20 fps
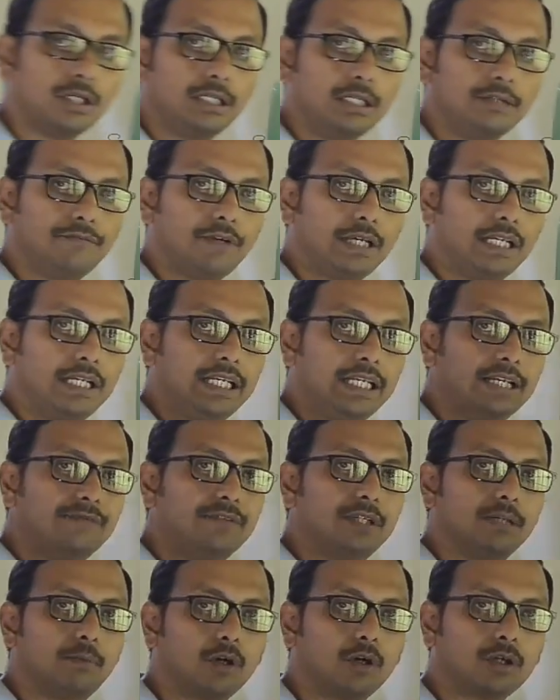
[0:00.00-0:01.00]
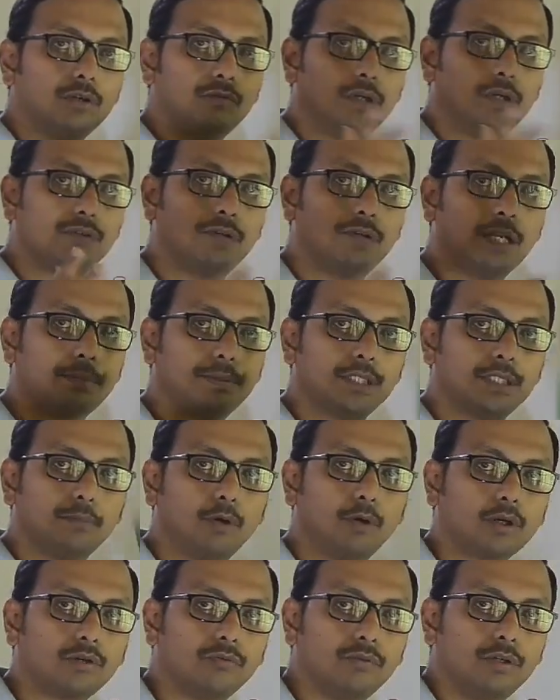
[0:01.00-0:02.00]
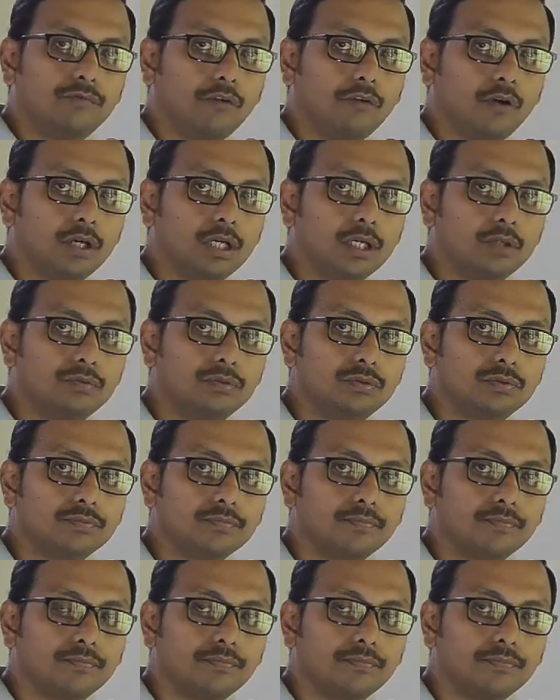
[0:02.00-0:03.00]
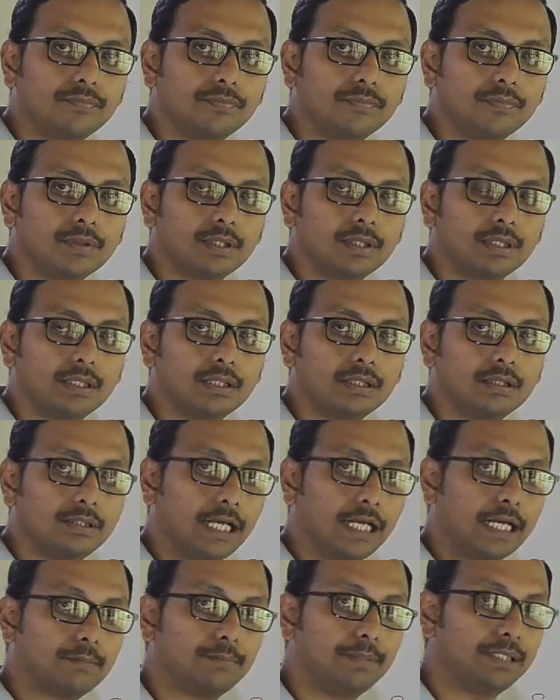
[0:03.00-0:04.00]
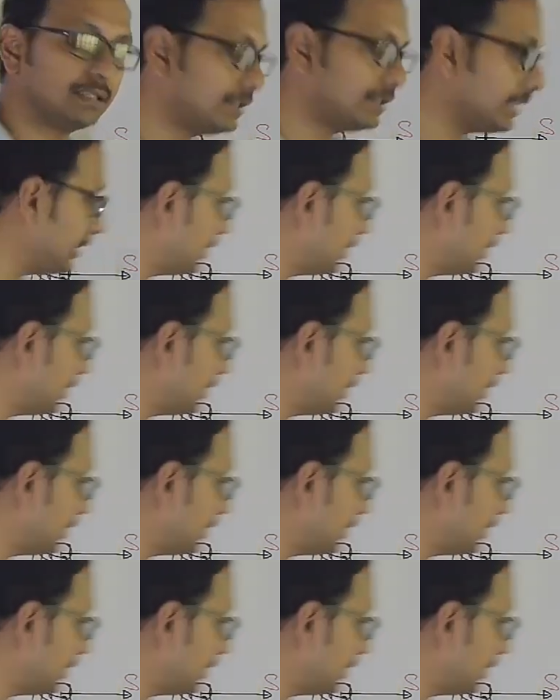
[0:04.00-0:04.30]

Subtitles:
if I leave the bottle, what will happen? The bottle will fall down. That means there is